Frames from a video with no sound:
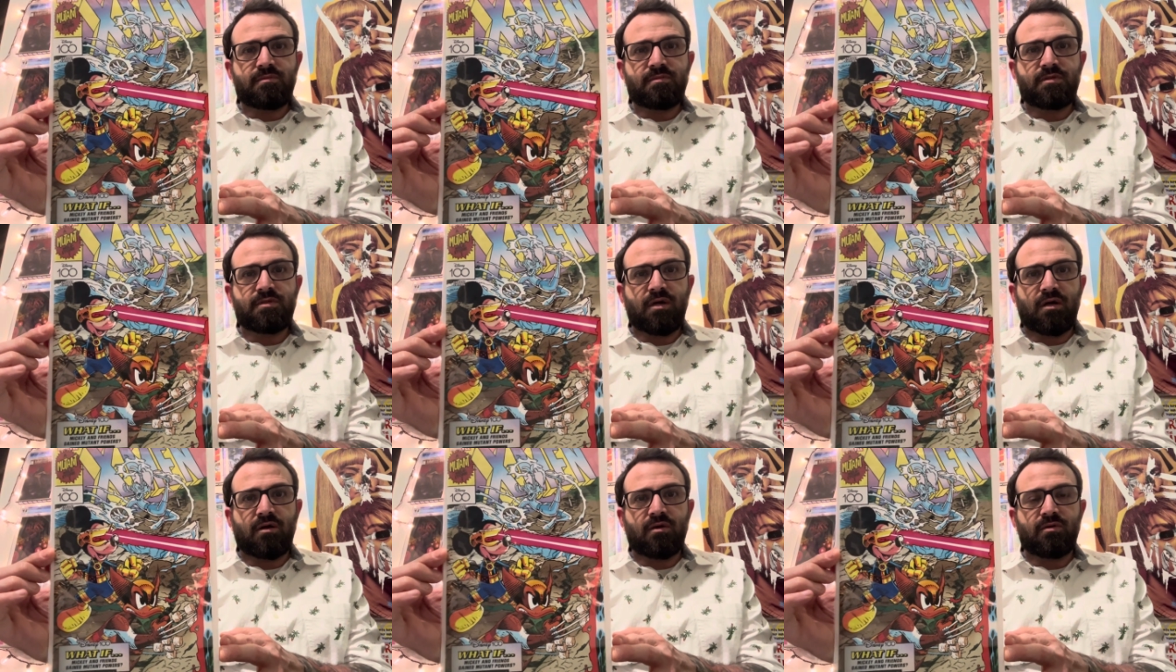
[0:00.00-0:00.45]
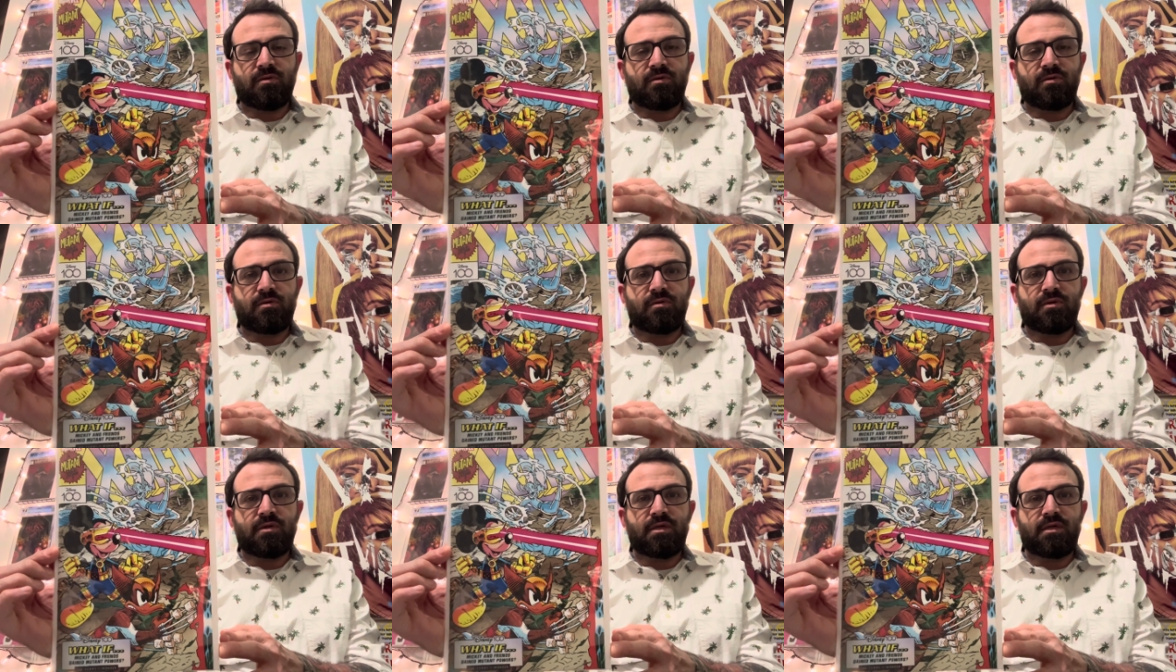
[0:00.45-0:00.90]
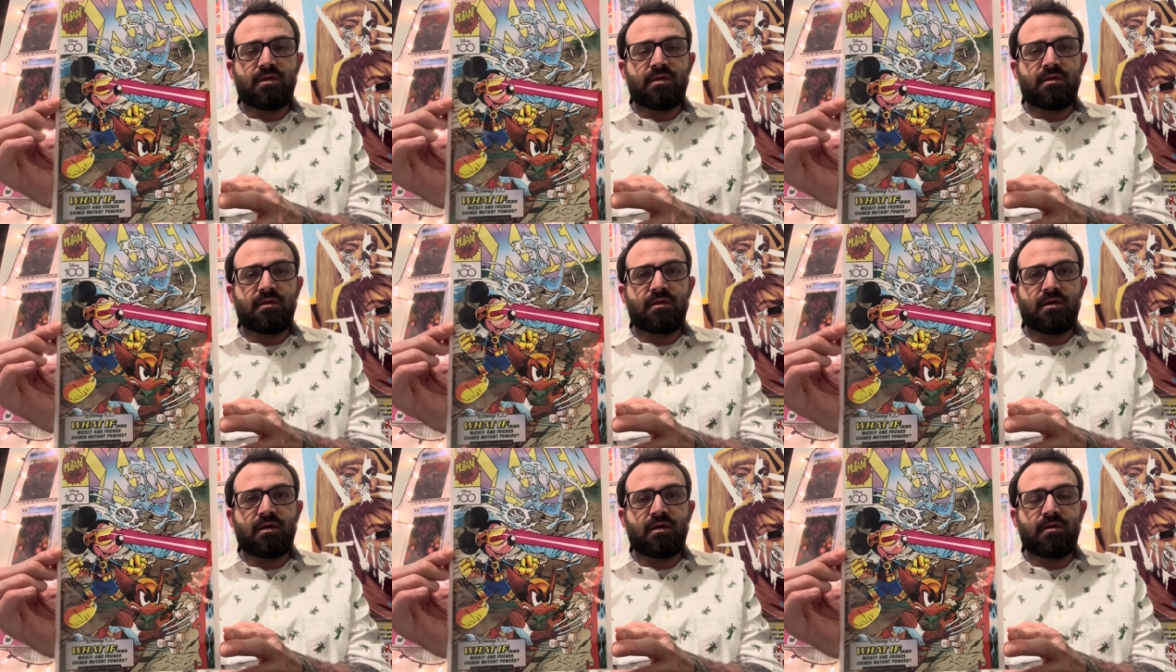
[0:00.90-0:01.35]
Donald
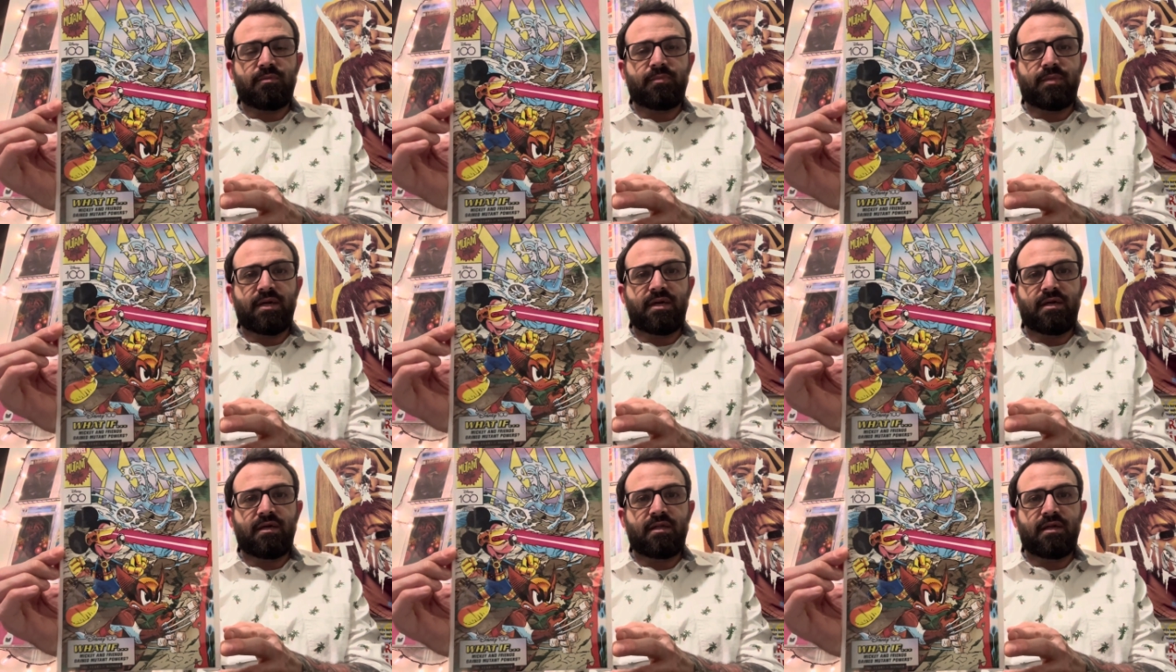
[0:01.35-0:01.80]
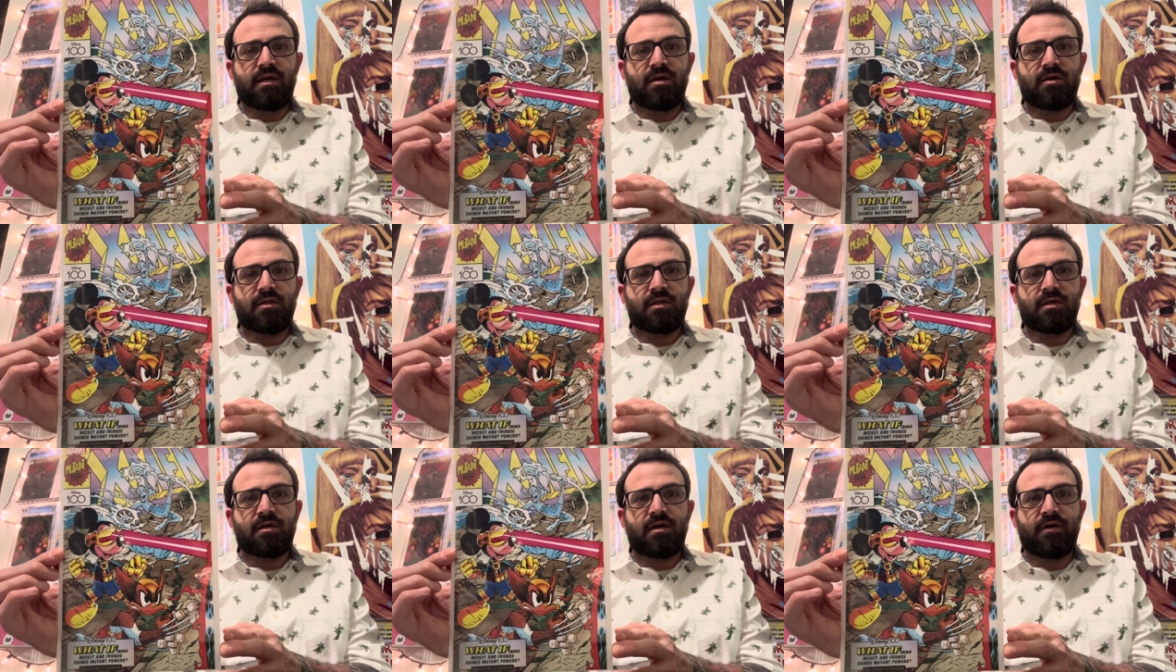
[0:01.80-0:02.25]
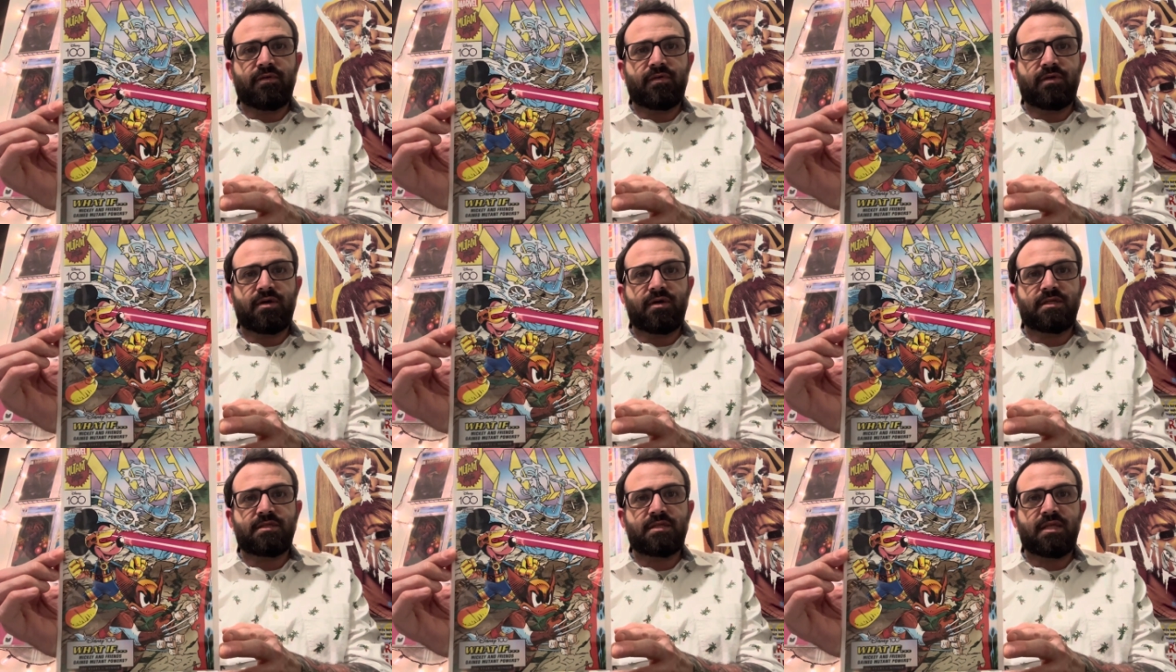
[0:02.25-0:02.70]
and uh, Mickey there on the
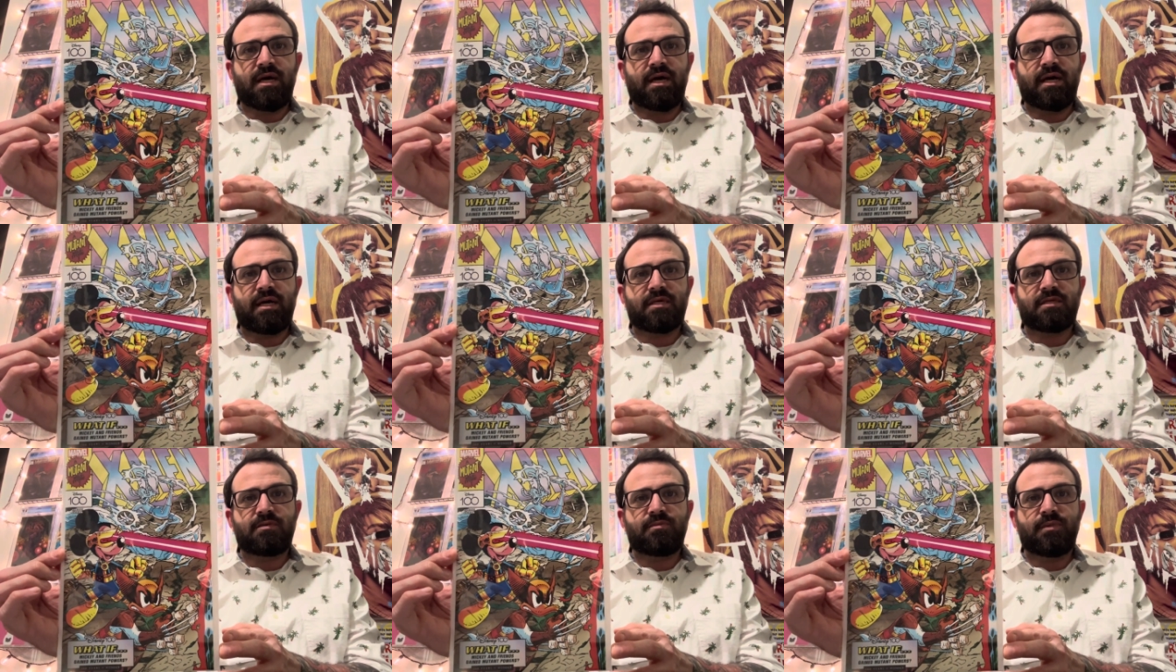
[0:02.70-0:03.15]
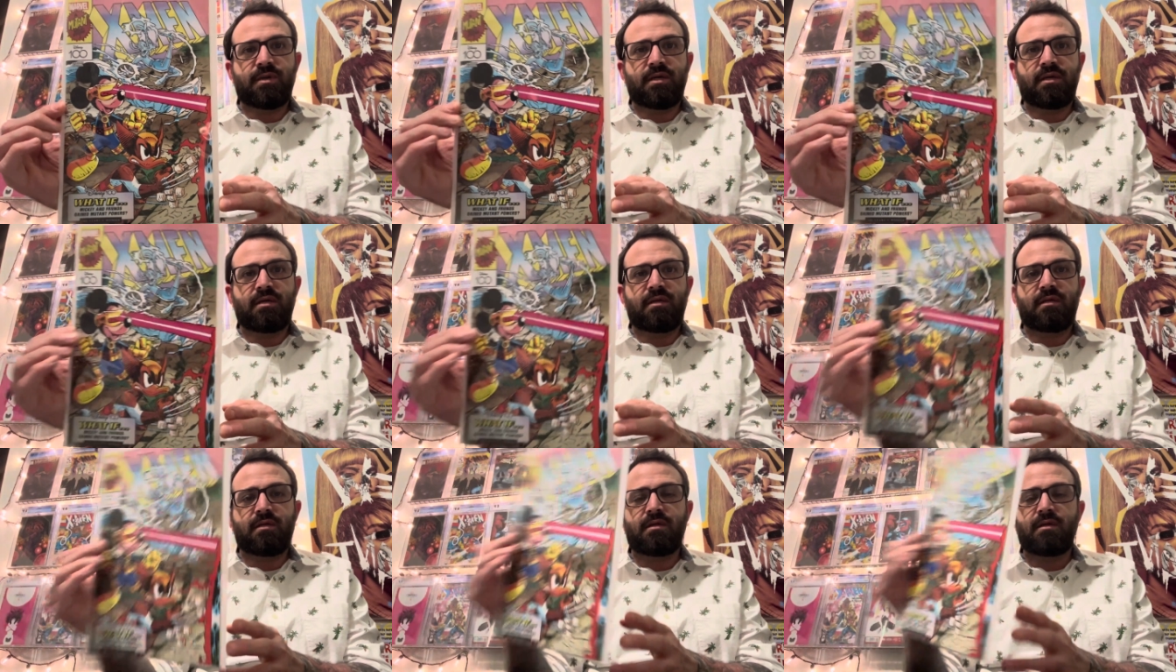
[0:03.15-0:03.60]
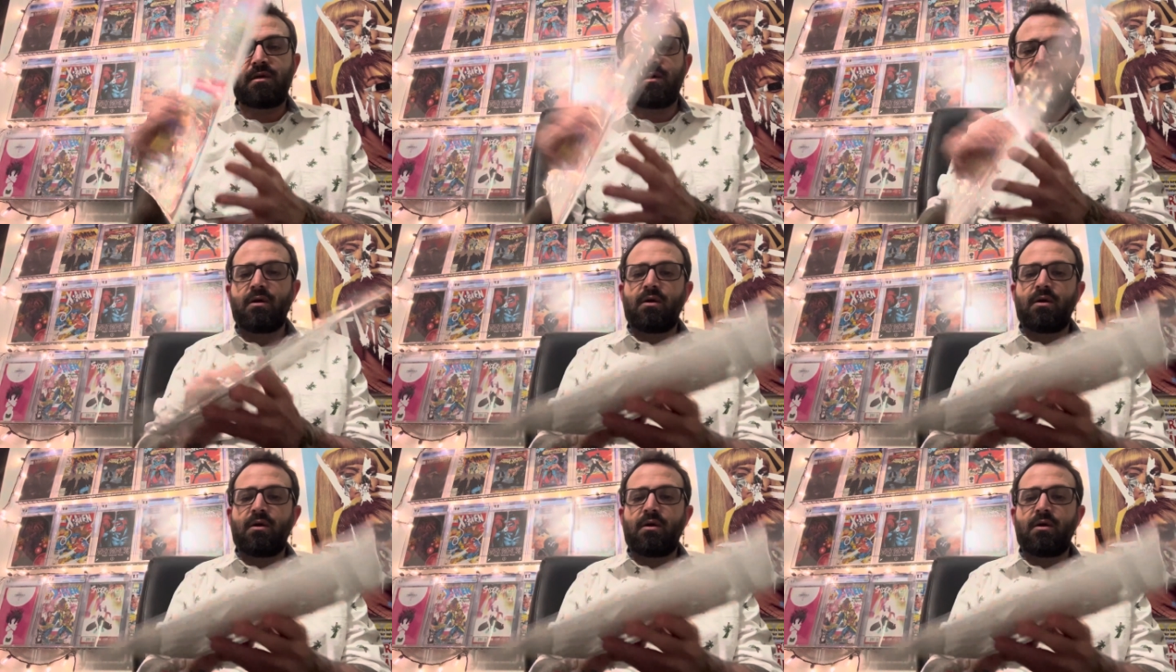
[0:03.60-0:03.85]
cover as the X-Men.